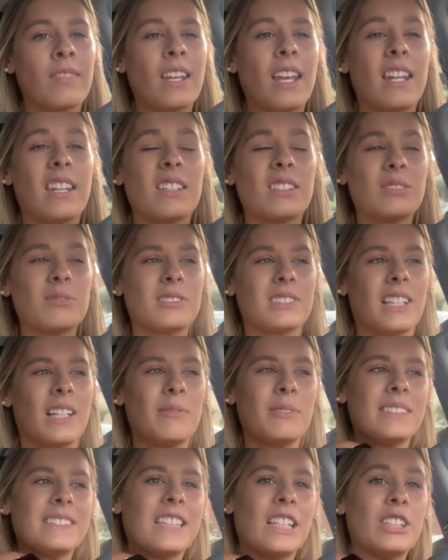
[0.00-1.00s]
And this was I
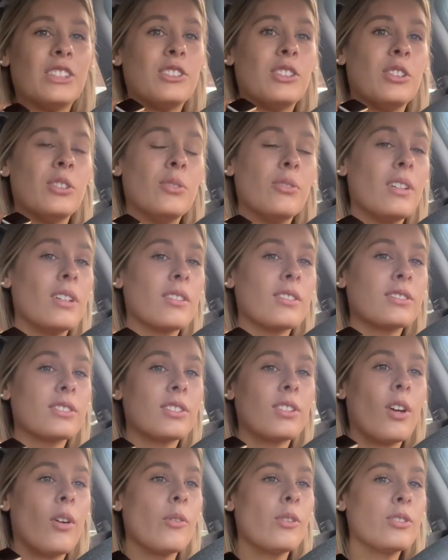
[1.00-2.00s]
want to say two years
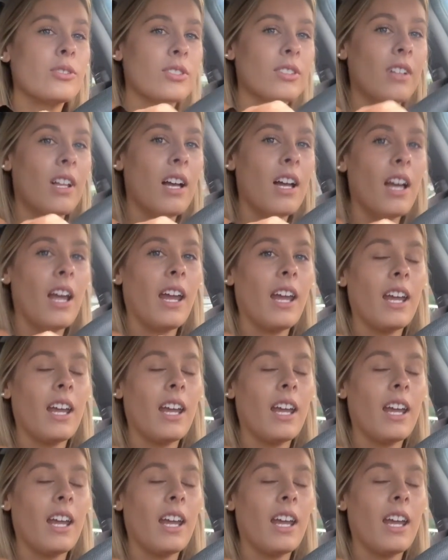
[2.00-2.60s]
ago in July,